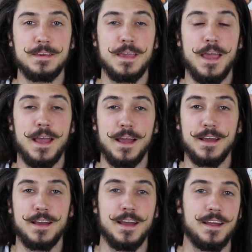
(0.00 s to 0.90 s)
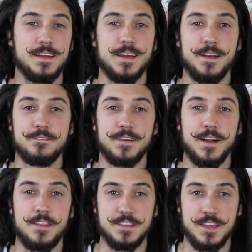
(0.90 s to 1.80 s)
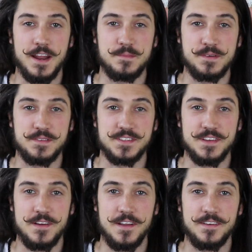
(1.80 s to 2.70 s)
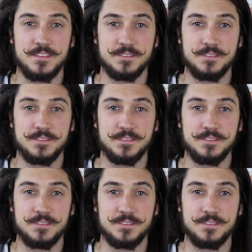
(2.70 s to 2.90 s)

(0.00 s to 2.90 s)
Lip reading: Yeah, I kind of forgot the camera was on.